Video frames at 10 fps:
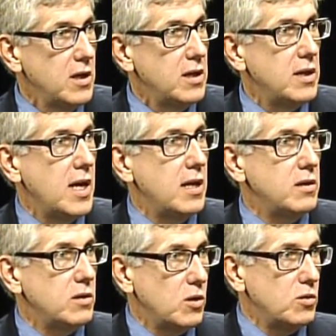than
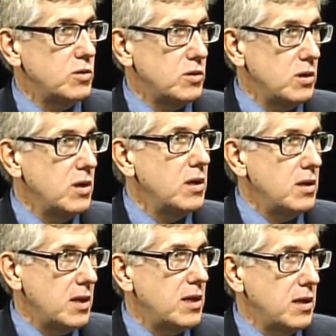those. That's good data.
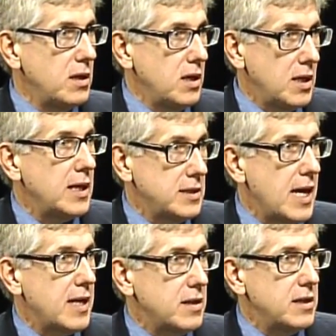Than,
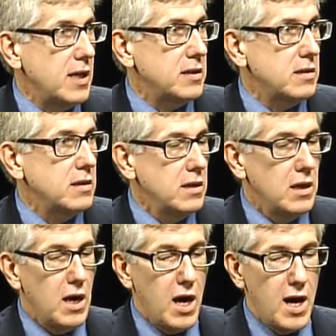exactly, yes.
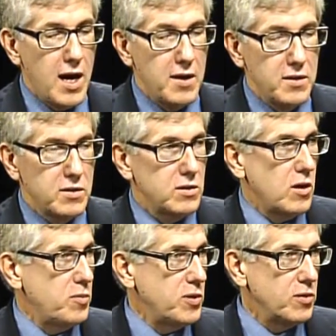Uh, this is
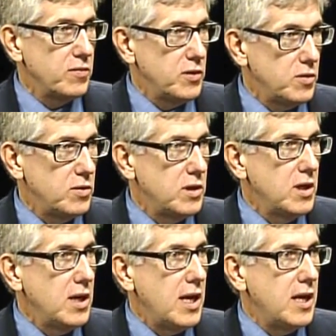all peer reviewed.
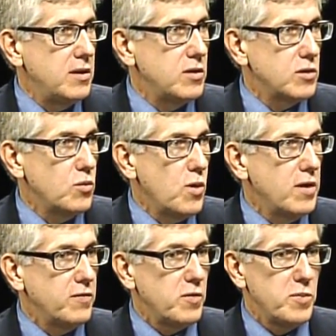And there's a
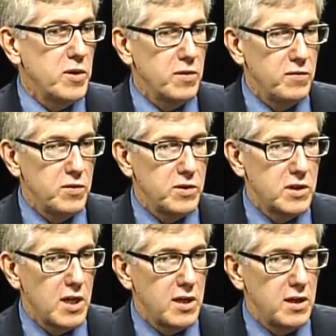wonderful peer reviewed
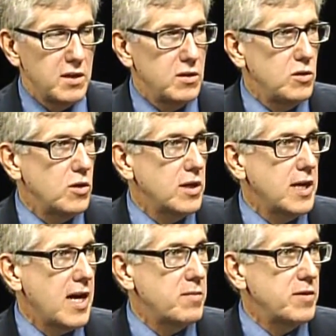study in the New York
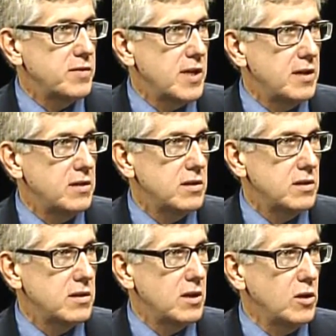Academy of
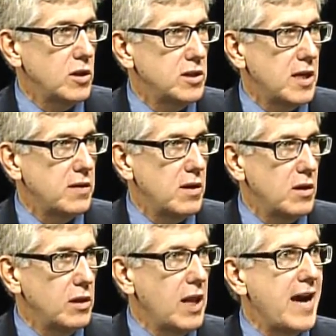Sciences that looks at the
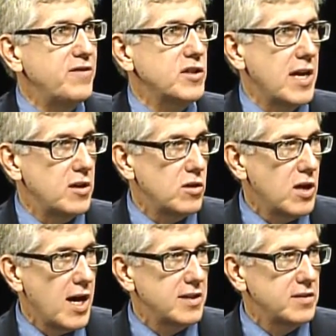life cycle
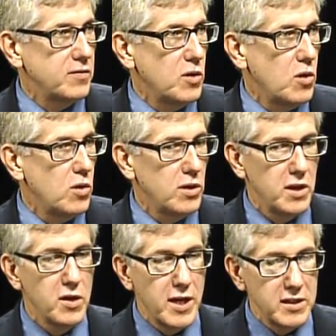costs of coal. And
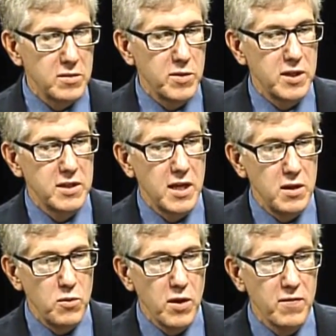their estimate is
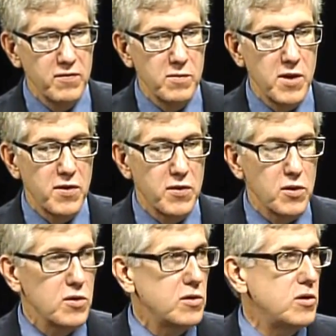anywhere from a
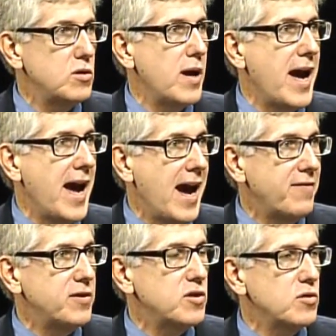third to a
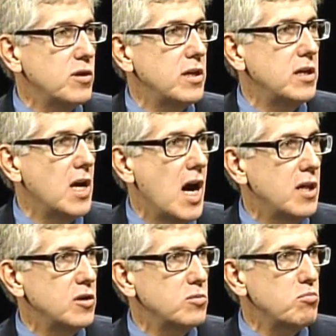half a trillion
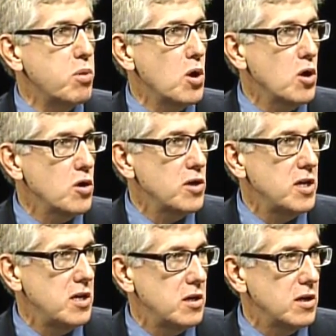dollars per
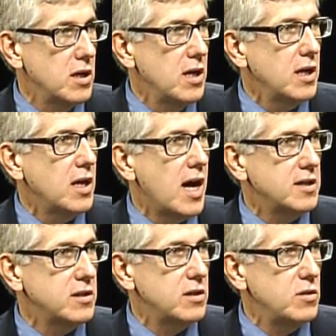year
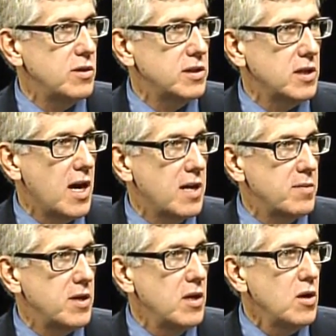cost to the U.S.
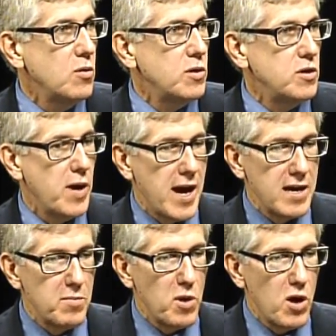economy when you add
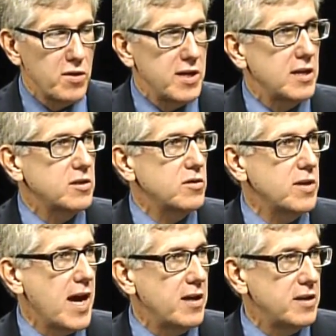up all the
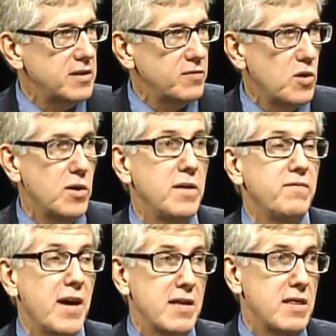externalities of coal. And in
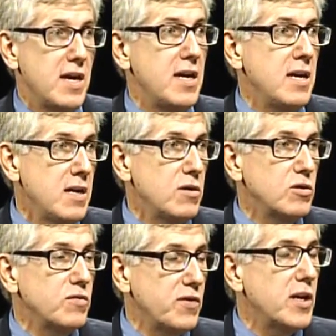fact, they those
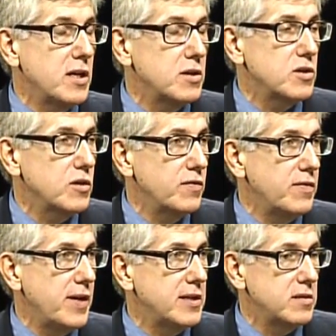are very
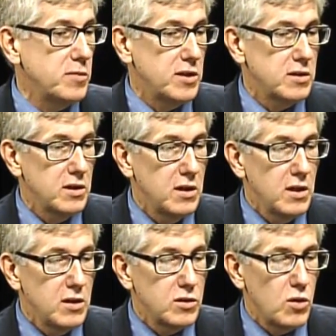conservative estimates.
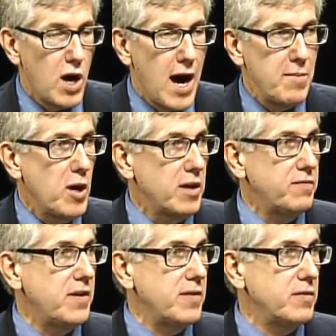So I'm all in
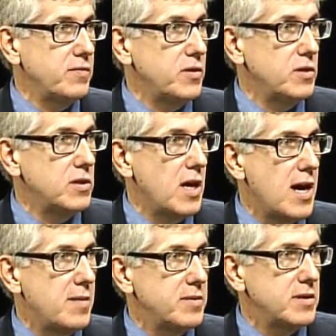favor of good
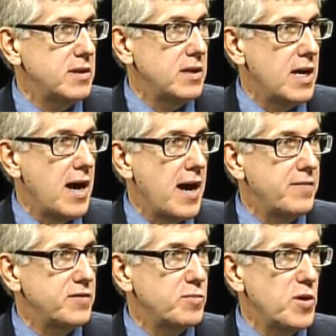jobs. Uh, I,
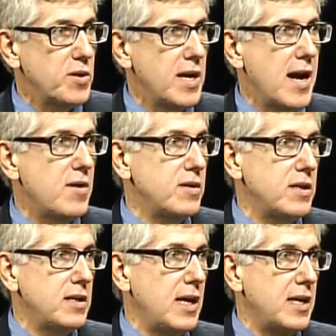have spoken out
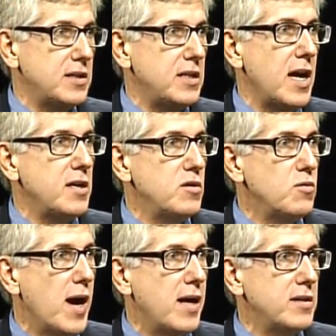at SEIU
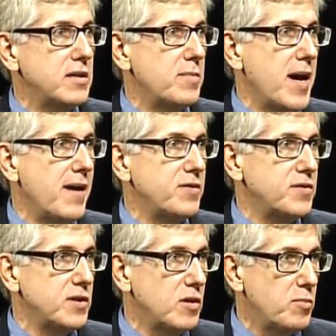rallies on behalf of
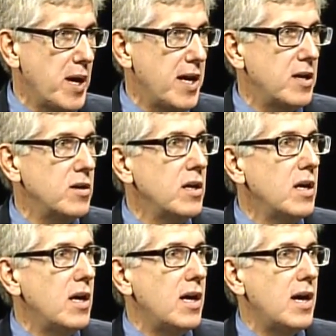single payer.
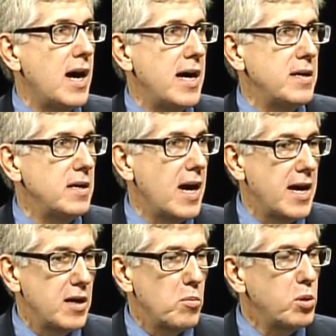Uh, I, I
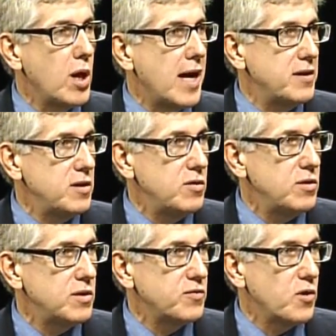applaud the
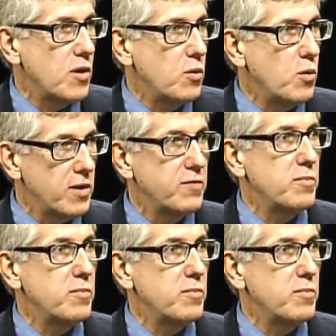unions for all the wonderful